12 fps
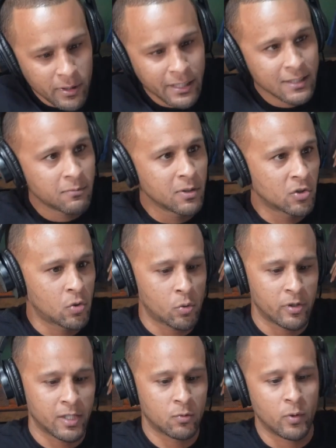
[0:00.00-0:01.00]
against Minnesota
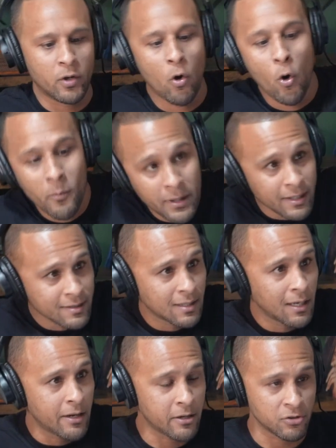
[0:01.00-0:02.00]
next week, home against the
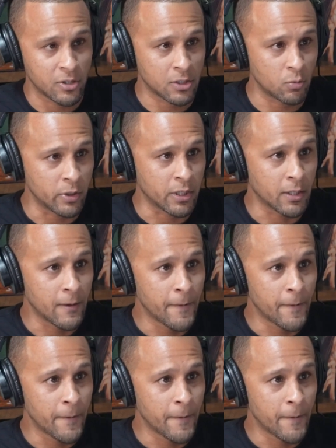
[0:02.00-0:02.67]
Lakers next week.